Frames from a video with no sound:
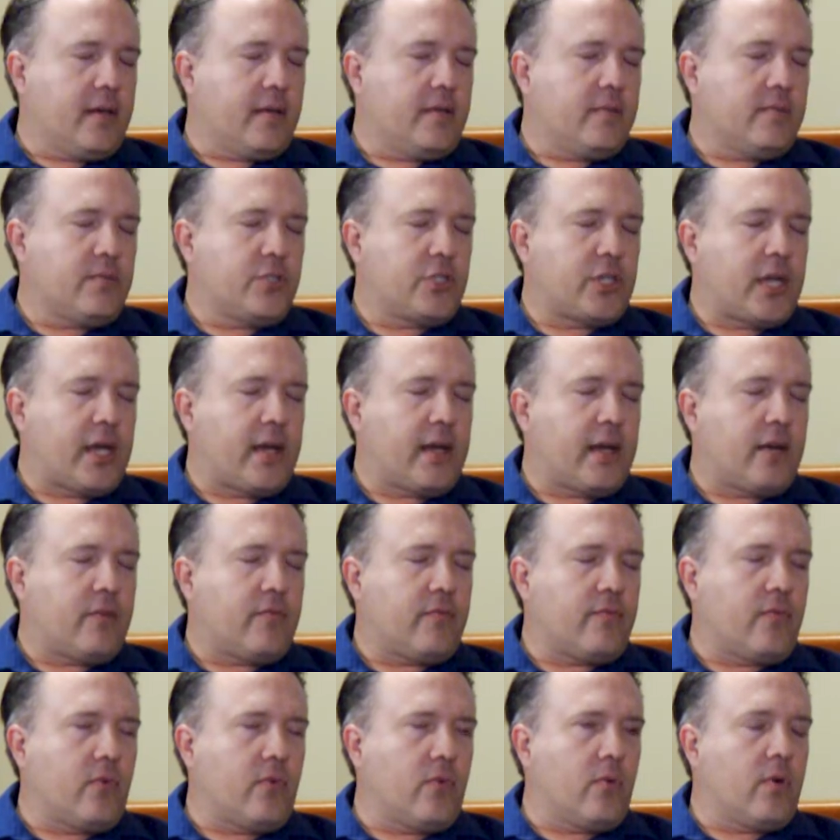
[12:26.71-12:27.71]
shout out
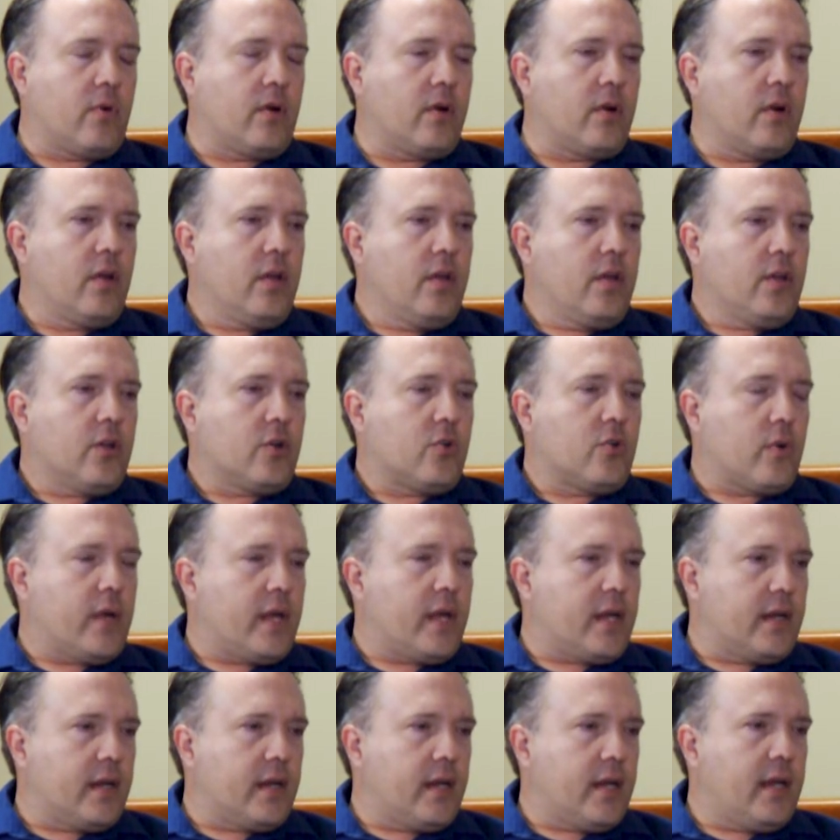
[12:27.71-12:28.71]
for
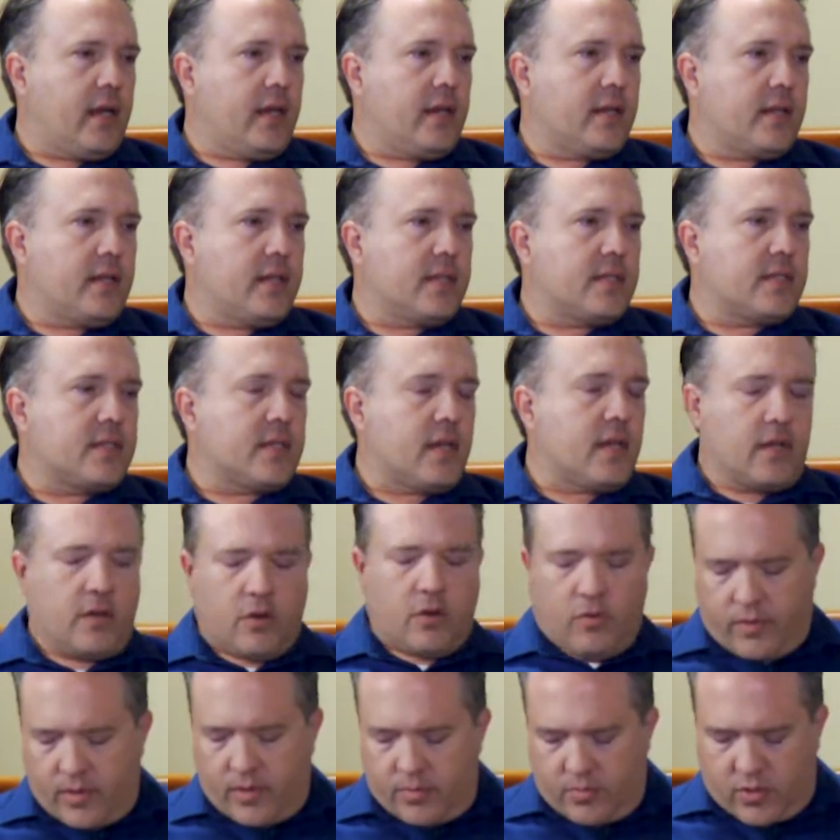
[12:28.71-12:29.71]
Greek Night. It's on
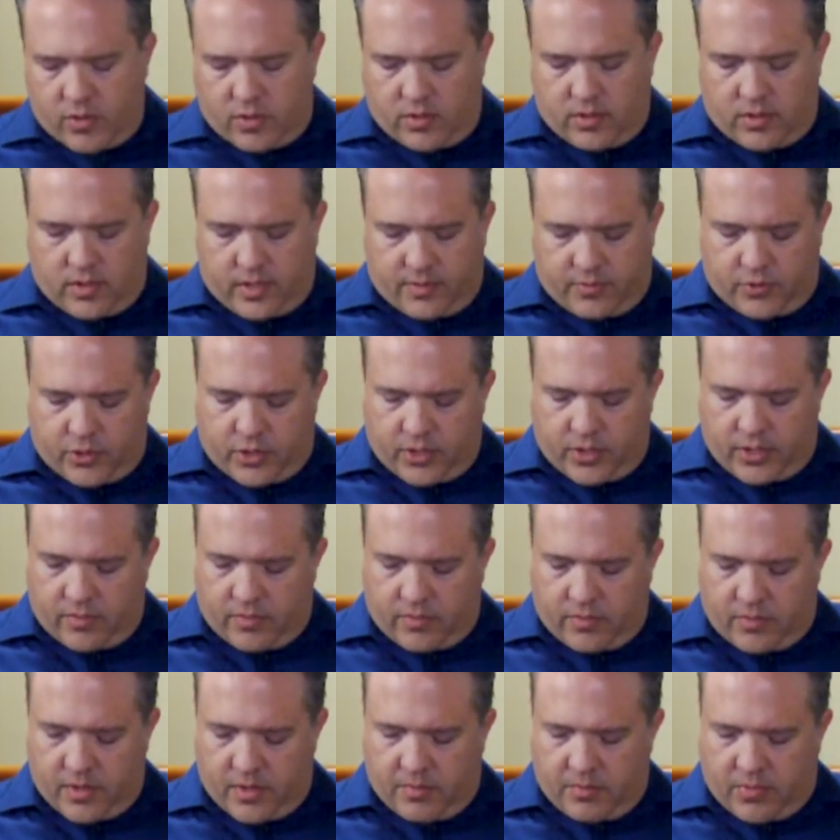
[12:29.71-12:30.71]
November, I'm trying to
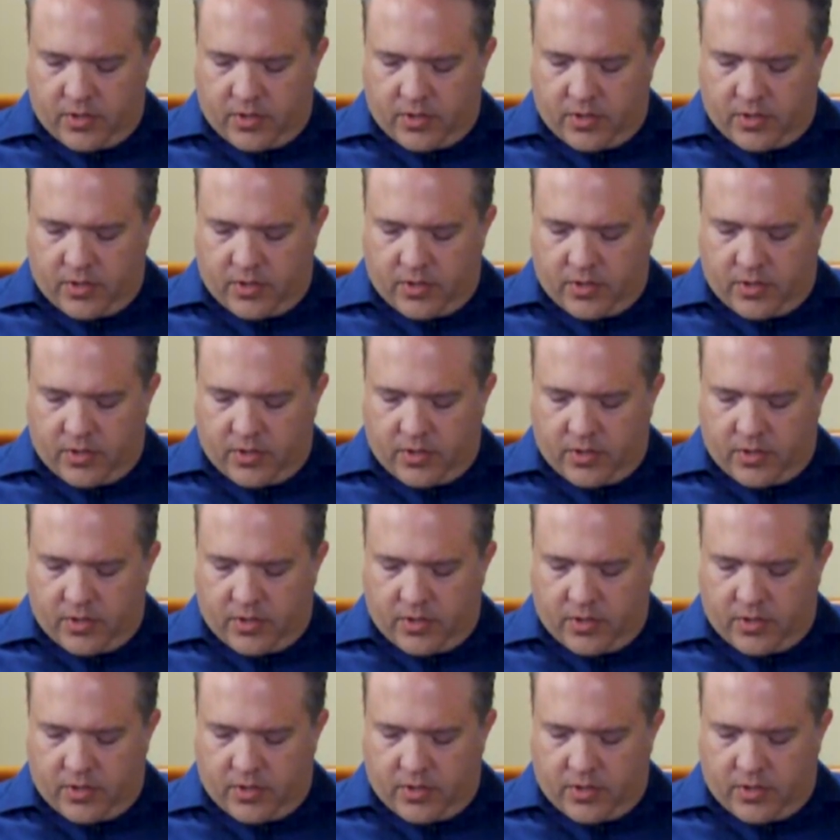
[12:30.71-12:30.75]
remember.